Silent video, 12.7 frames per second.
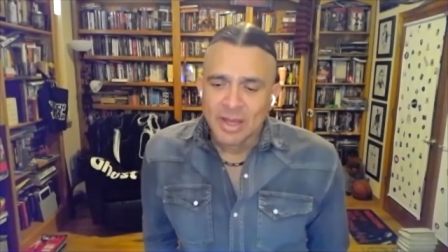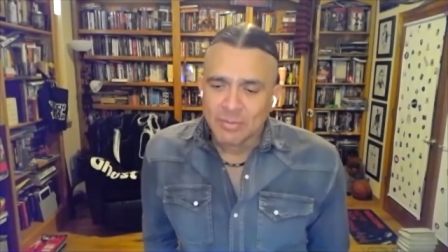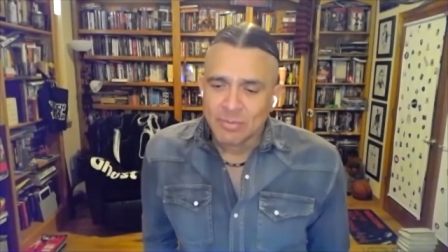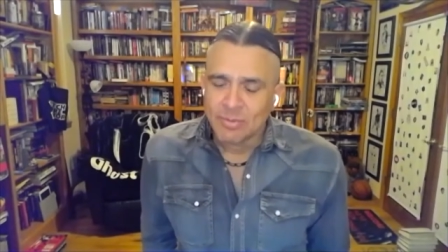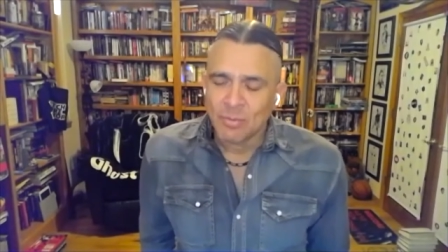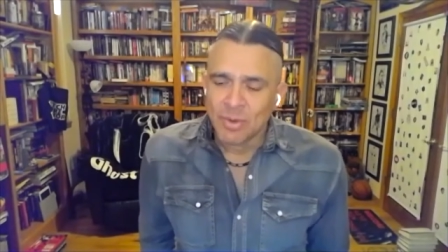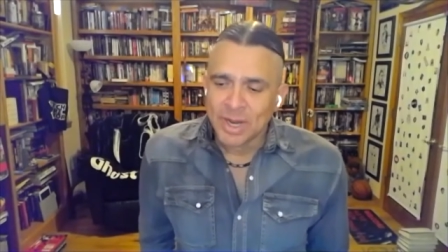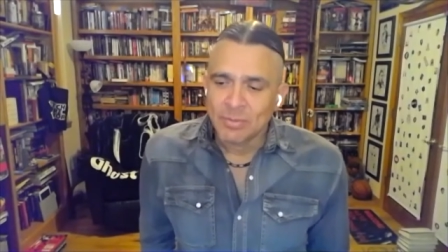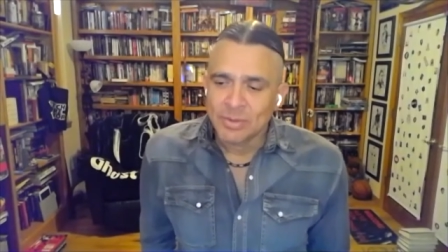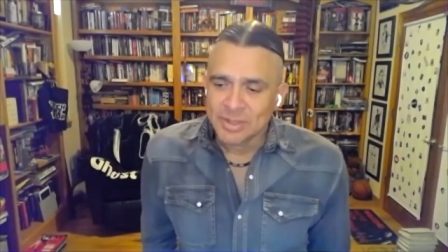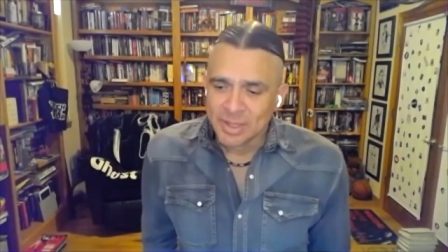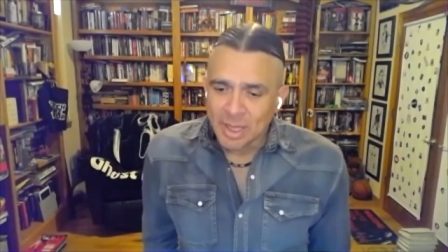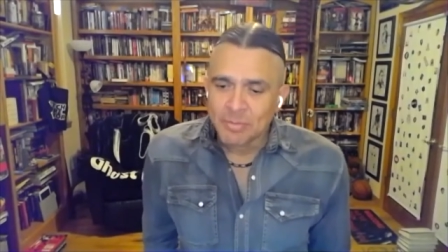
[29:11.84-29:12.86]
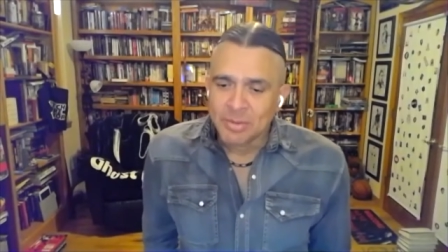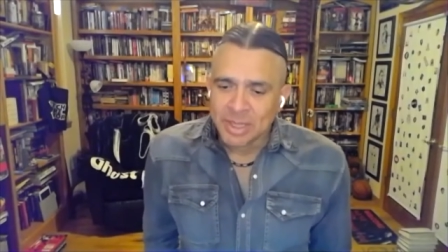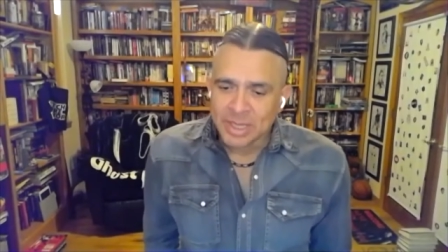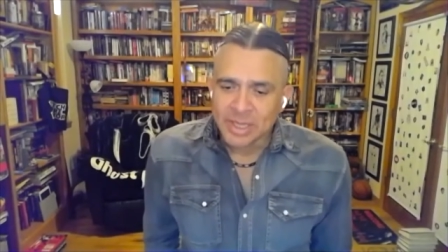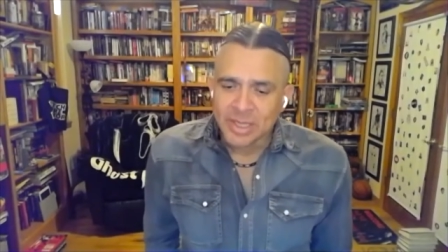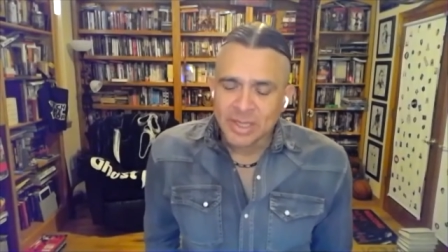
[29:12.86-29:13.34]
When I was not
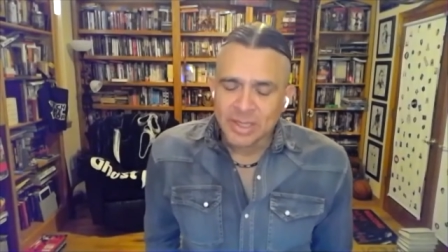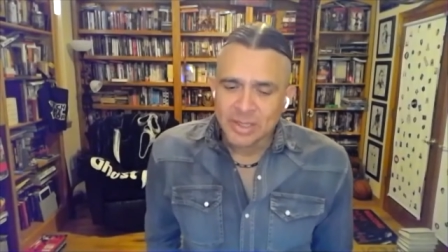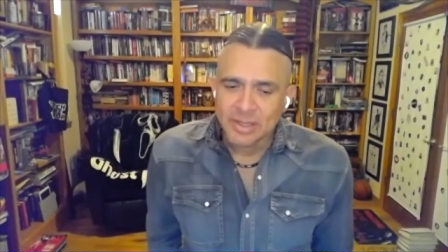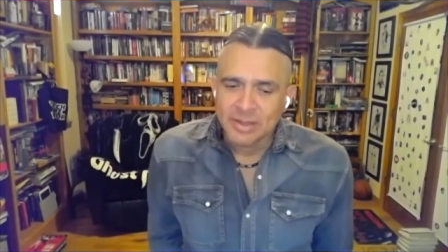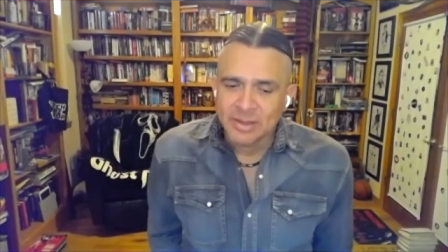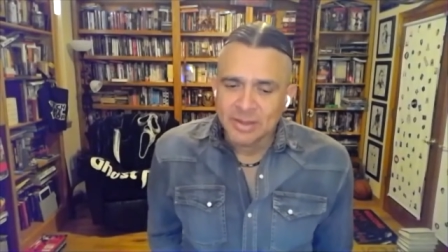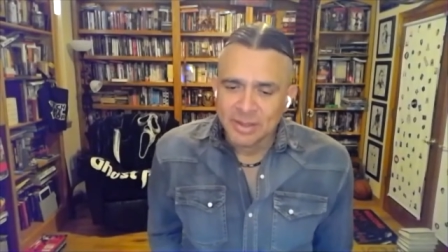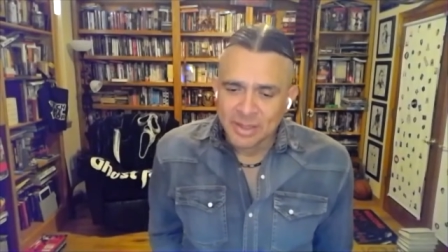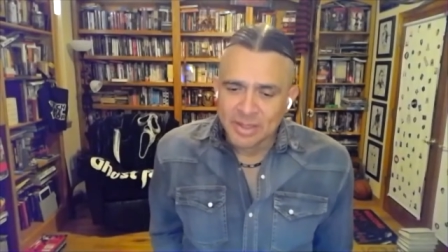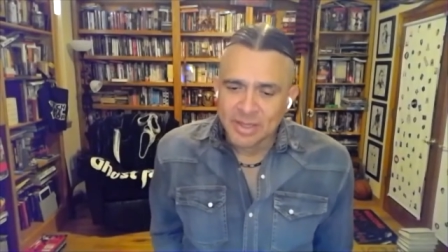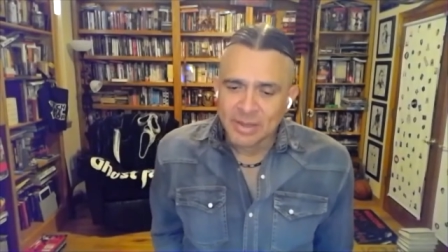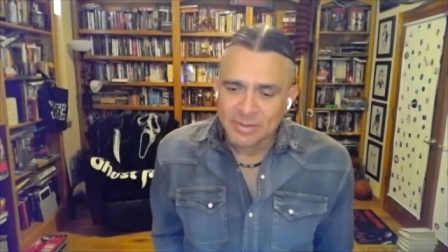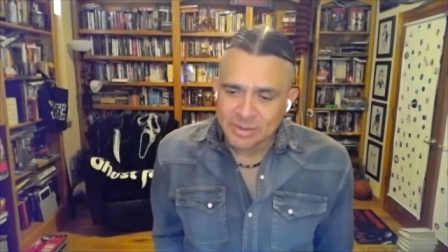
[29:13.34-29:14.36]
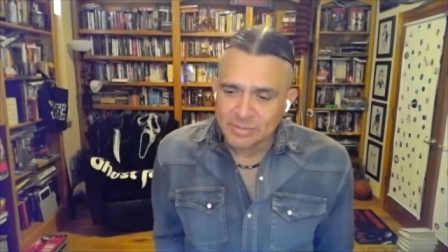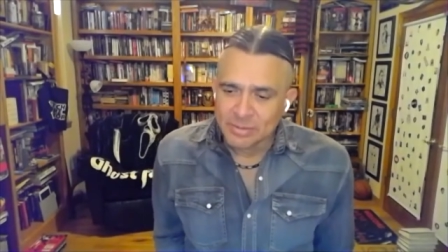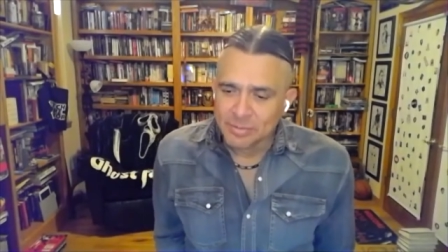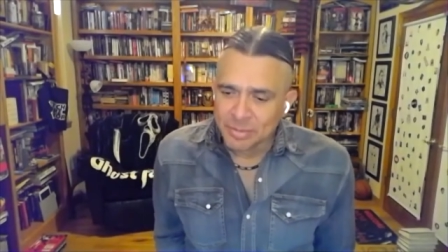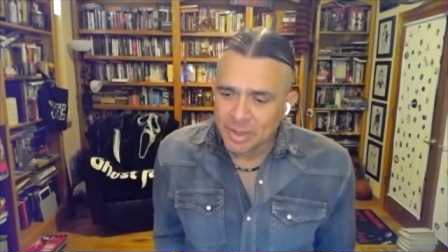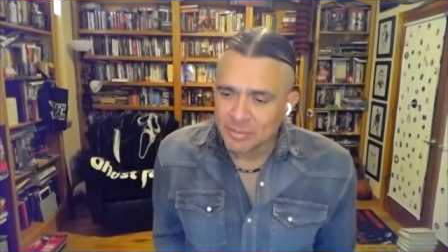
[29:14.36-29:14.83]
playing, then I was able
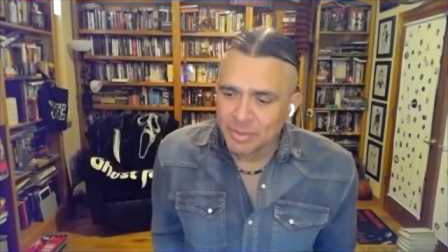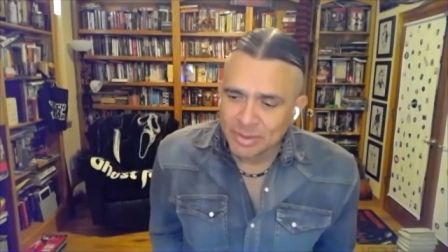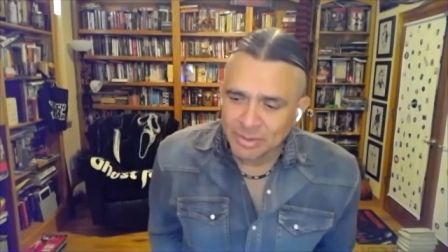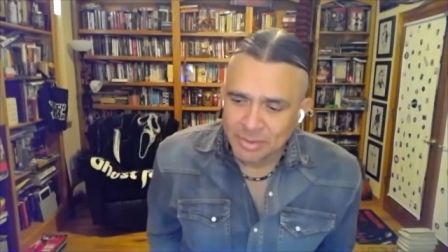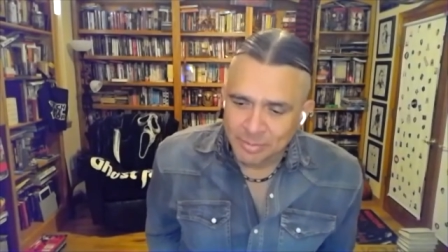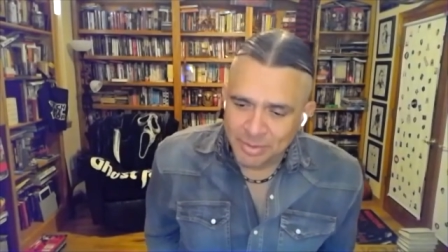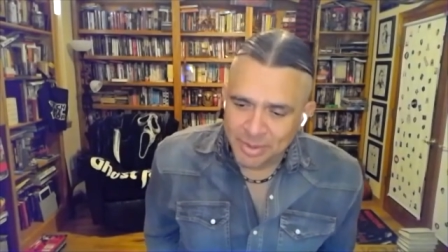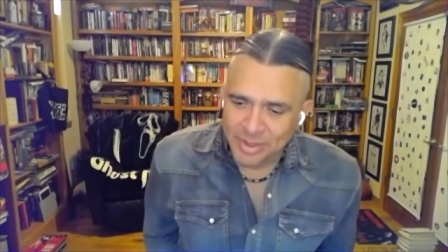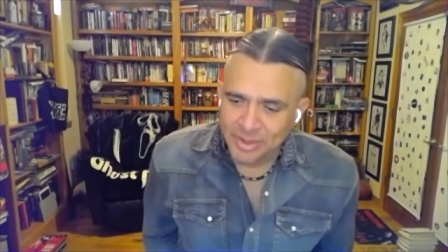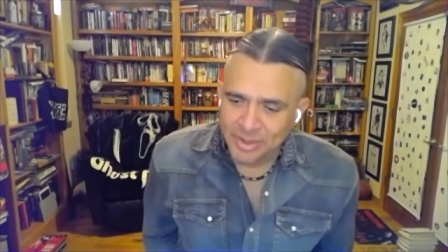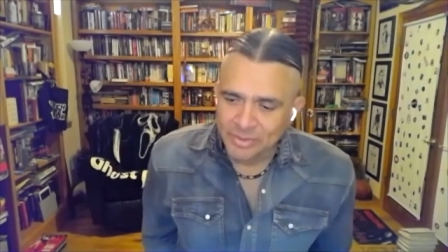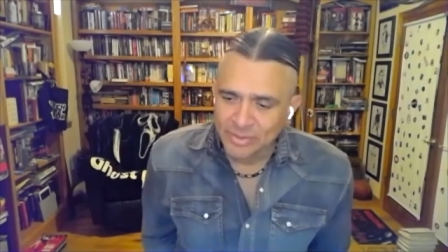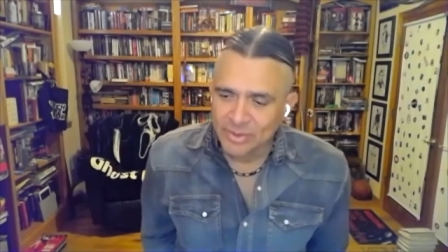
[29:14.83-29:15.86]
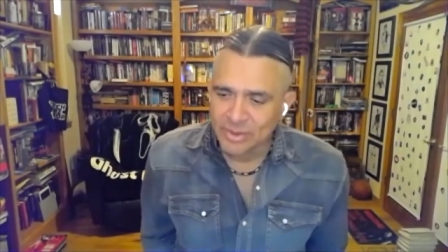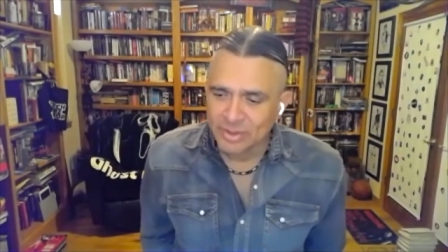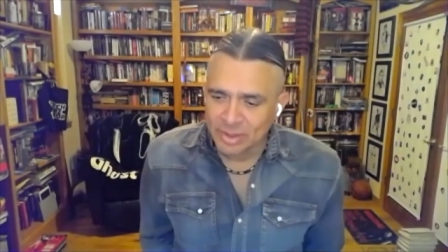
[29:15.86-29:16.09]
to play better on the page